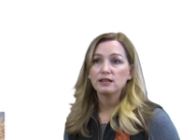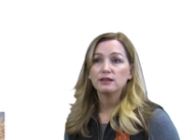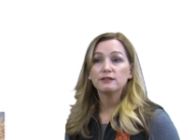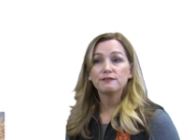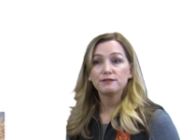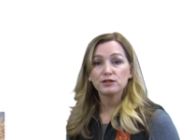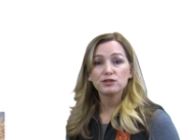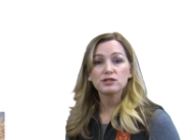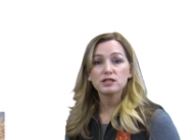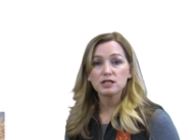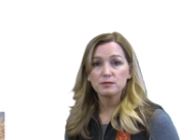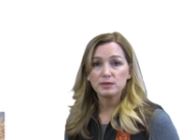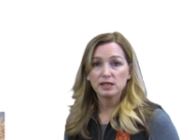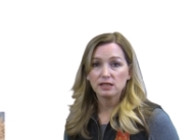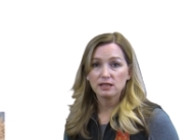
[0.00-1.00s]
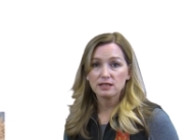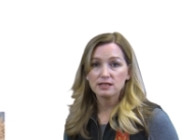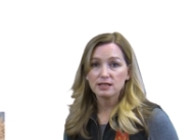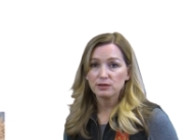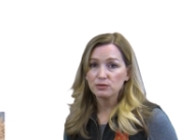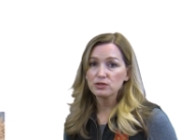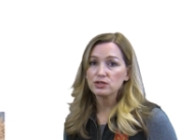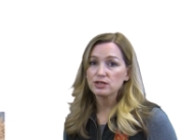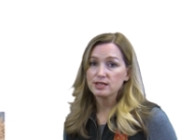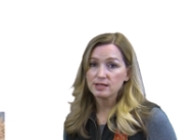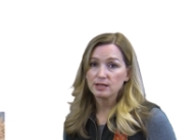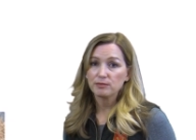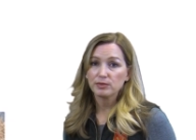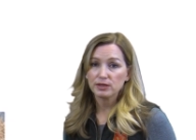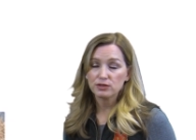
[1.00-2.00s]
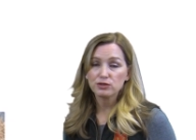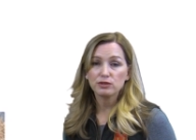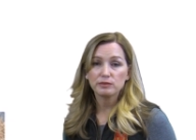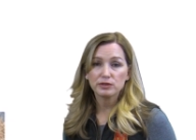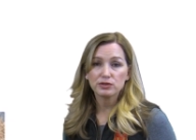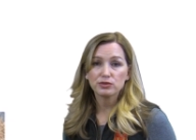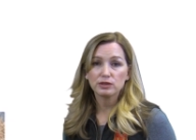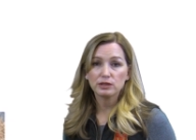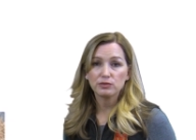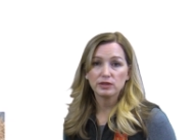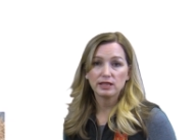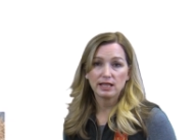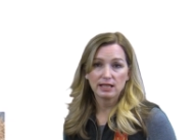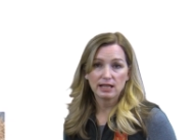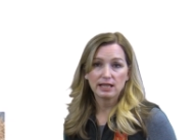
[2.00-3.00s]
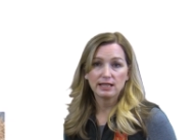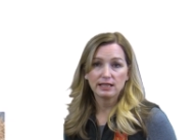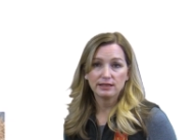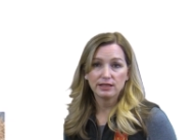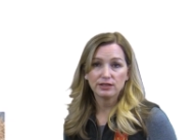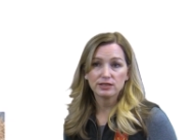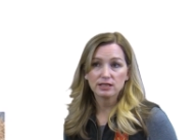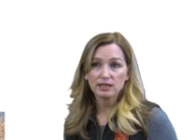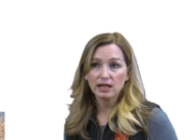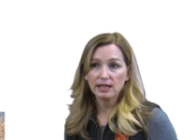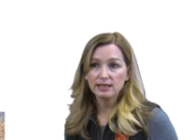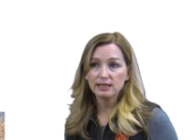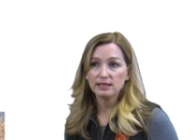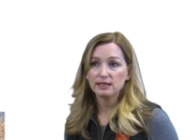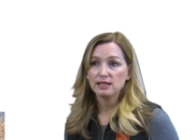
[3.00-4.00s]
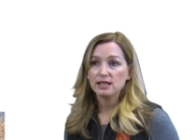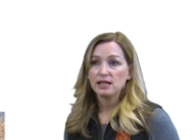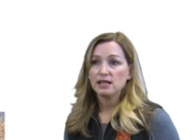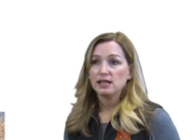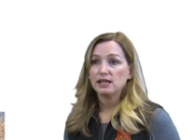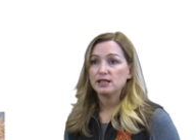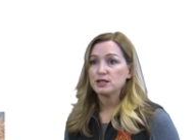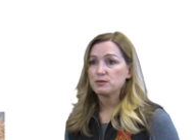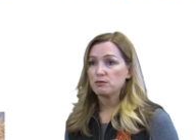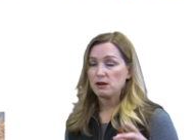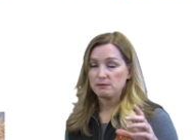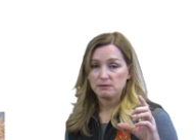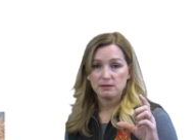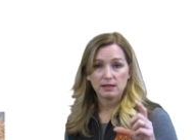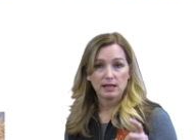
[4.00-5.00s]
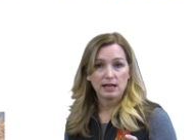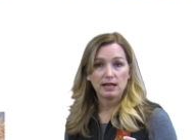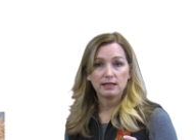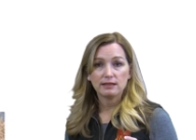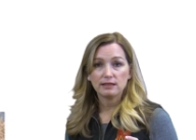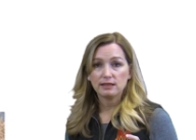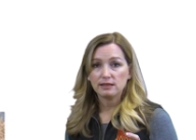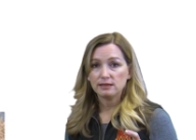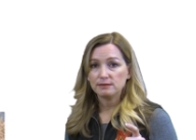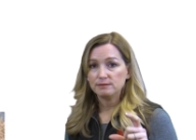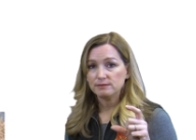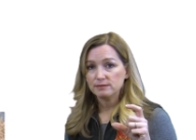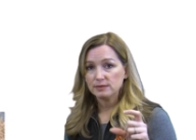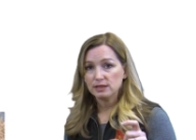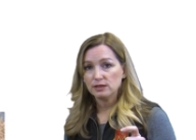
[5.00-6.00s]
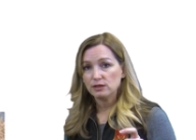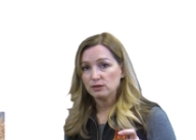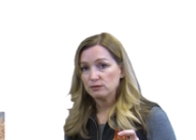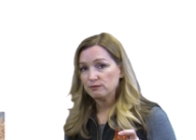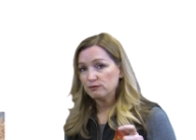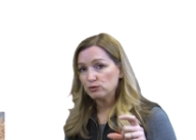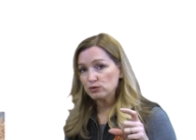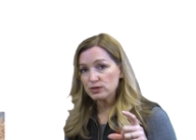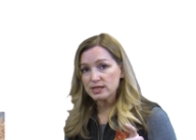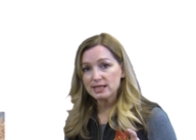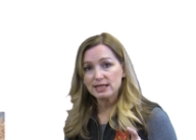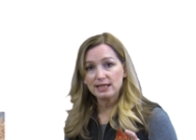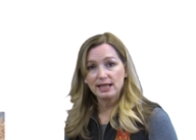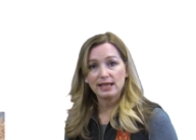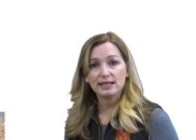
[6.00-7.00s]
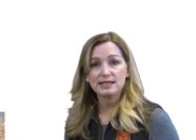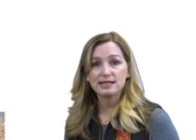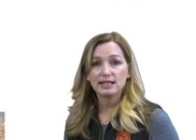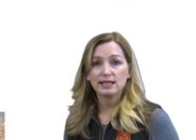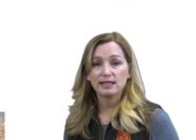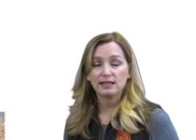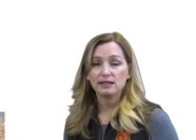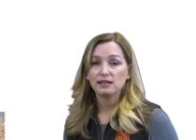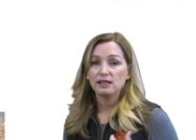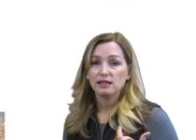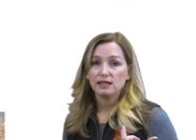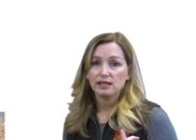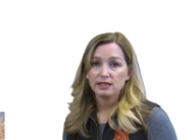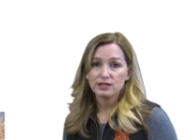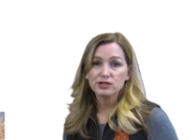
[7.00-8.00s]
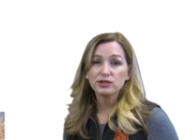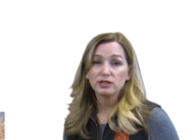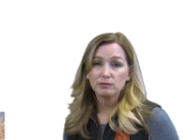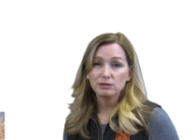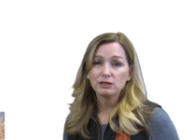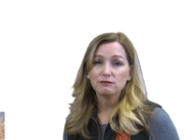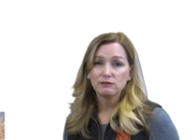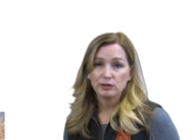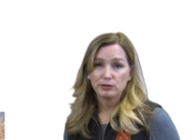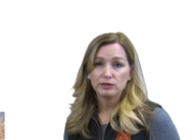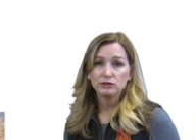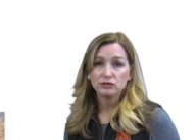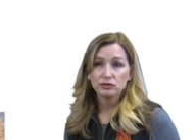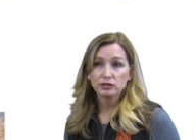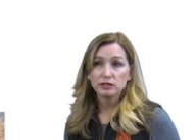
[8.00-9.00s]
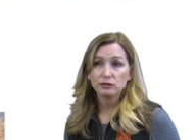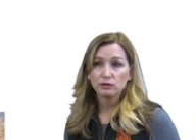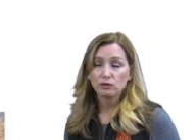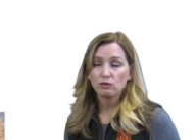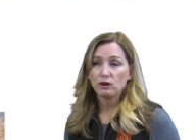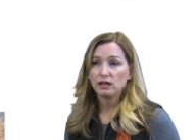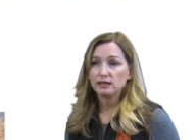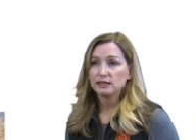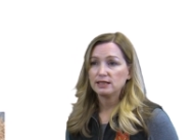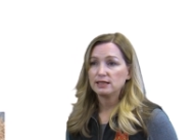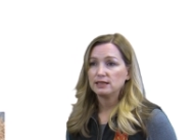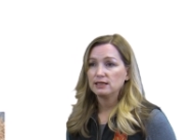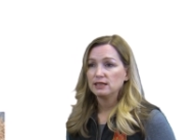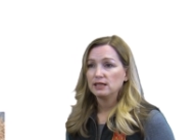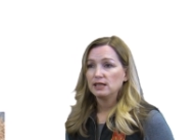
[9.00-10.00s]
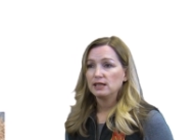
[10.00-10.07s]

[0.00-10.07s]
The first is because it was just simply too mature when they got out there to cut it. It's probably got, full seed heads in it. it's going to be of lower nutritional quality.